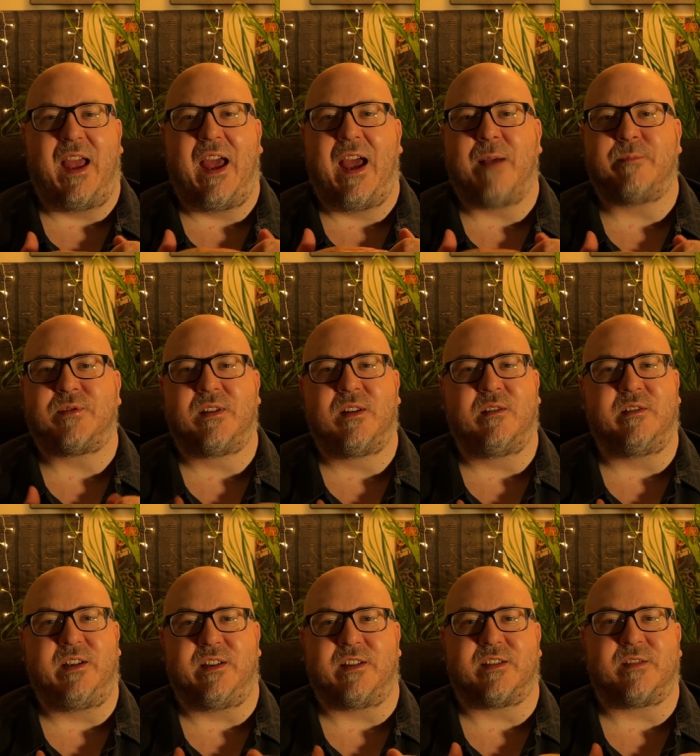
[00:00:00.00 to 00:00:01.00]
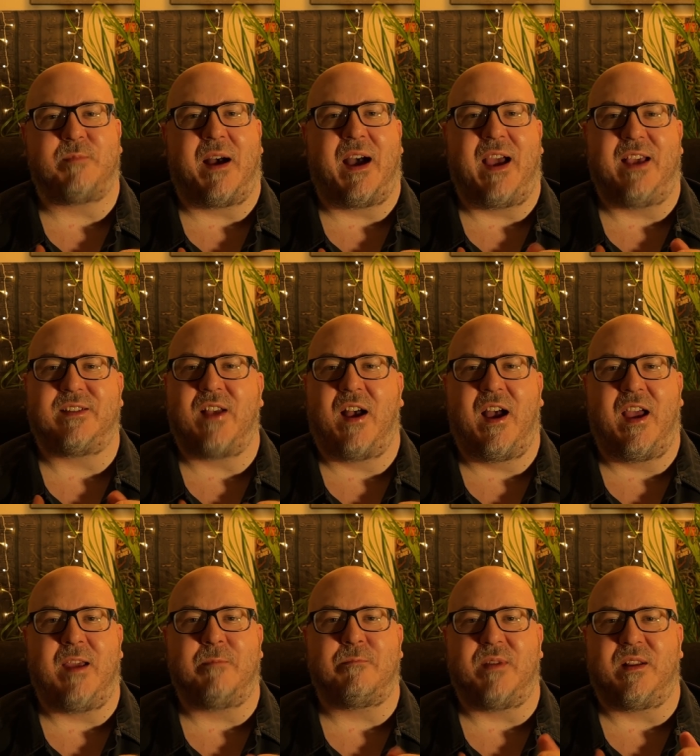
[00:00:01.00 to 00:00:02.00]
absolutely despise hype